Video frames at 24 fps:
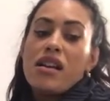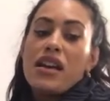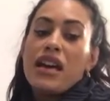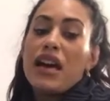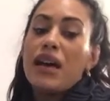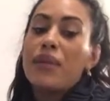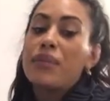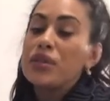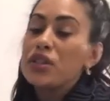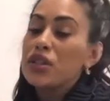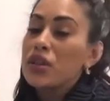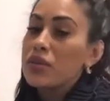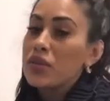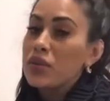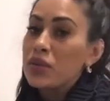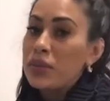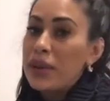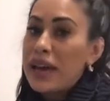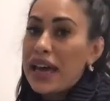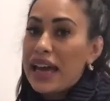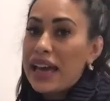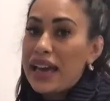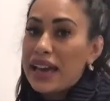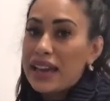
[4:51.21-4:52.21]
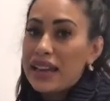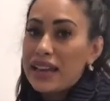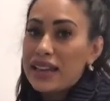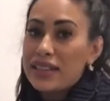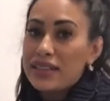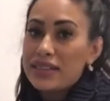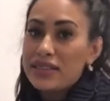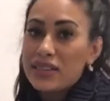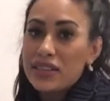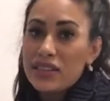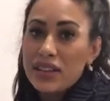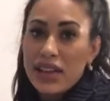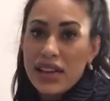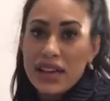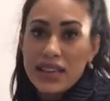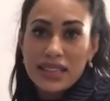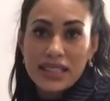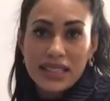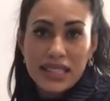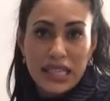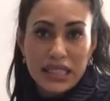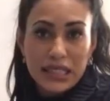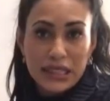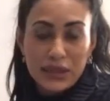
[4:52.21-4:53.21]
abdominal pain,
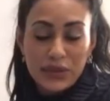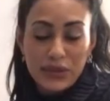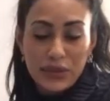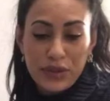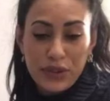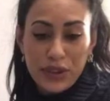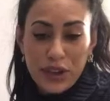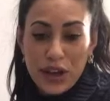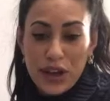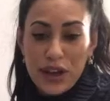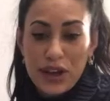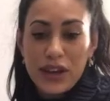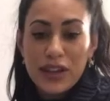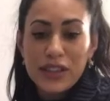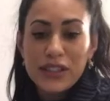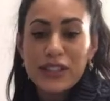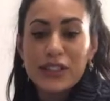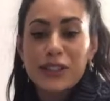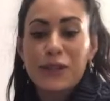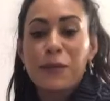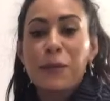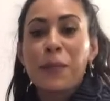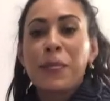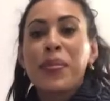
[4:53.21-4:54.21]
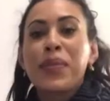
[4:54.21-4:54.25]
excessive thirst,